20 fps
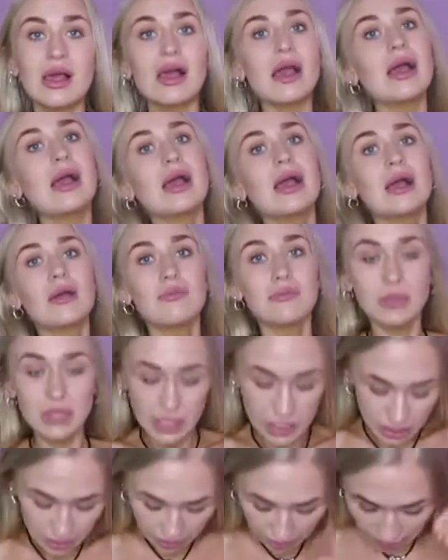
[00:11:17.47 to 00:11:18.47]
um
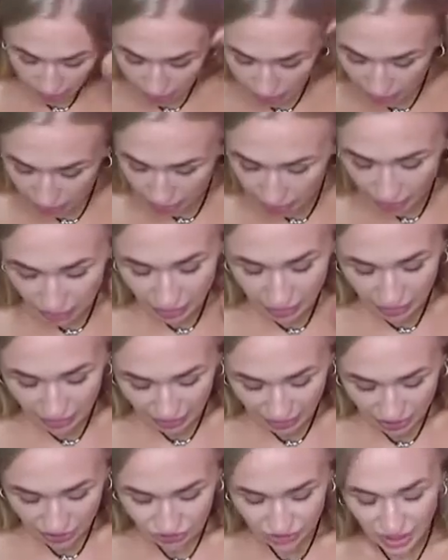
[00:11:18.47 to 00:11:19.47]

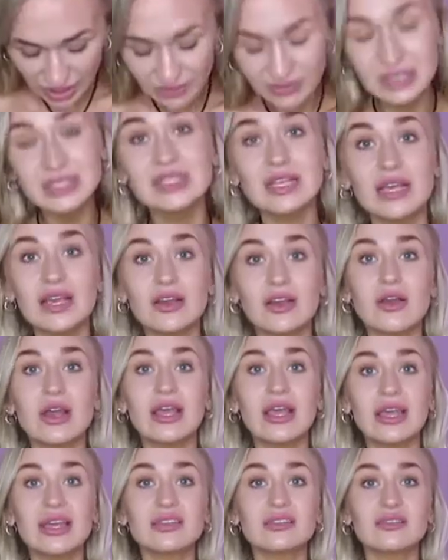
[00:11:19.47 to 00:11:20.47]
I don't know it's
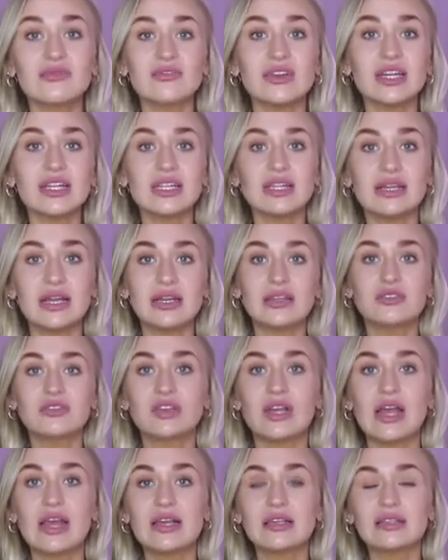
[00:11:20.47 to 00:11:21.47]
it is a really nice
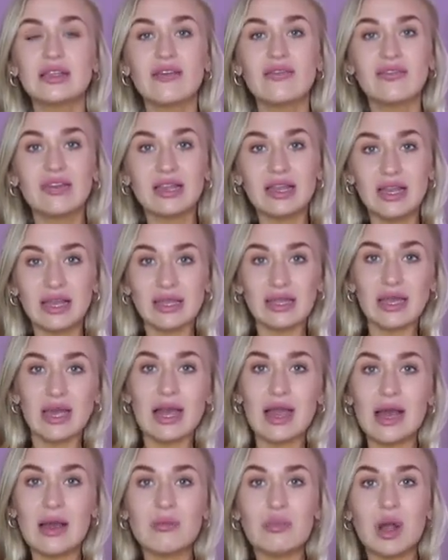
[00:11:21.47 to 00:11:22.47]
dress I feel like
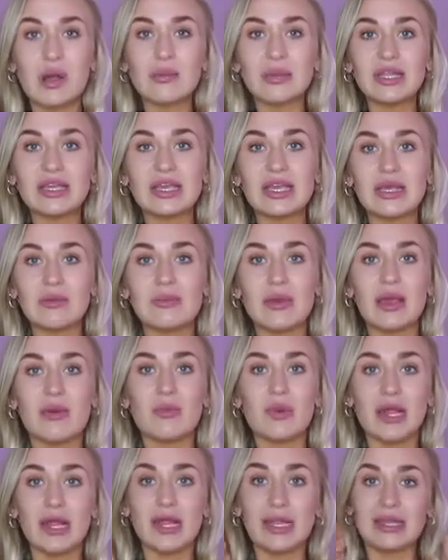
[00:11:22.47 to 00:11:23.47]
I'll probably keep it
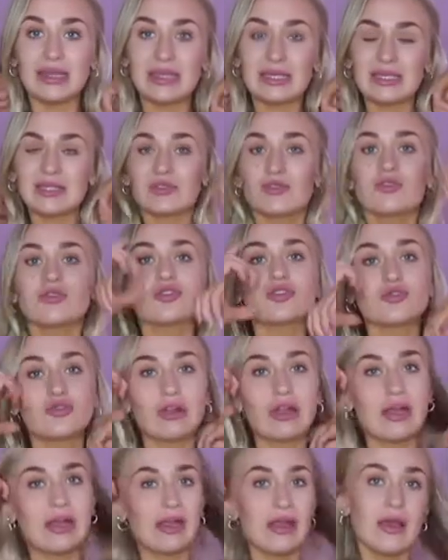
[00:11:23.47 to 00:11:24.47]
and wear it in this
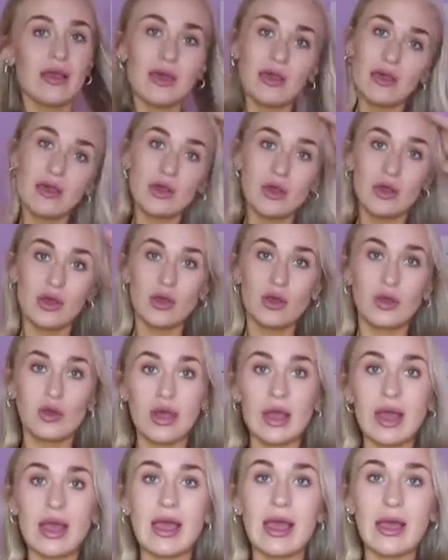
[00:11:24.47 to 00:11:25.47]
country
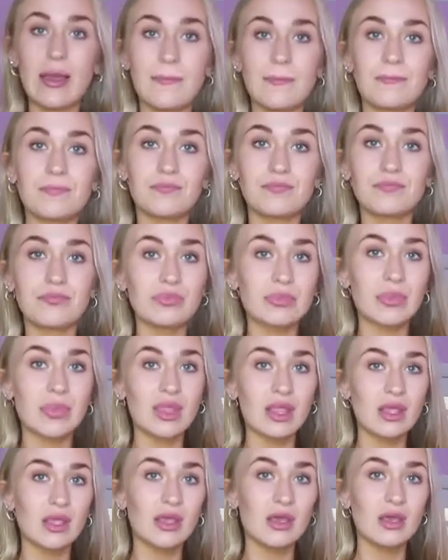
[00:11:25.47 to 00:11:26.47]
um
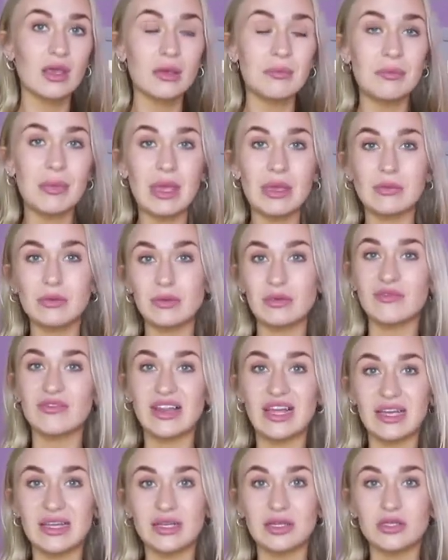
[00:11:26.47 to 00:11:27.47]
maybe with
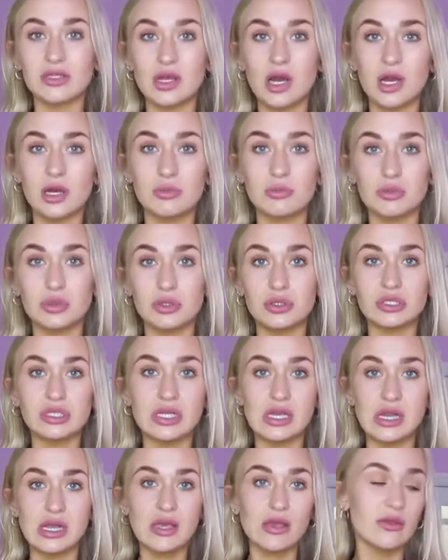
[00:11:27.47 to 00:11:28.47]
like a top
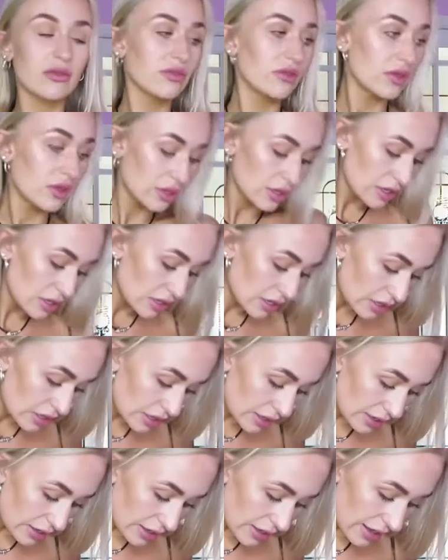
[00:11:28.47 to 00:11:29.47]
underneath
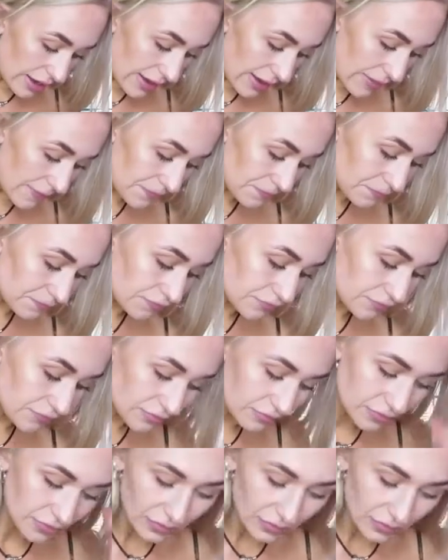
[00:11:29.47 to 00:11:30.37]
um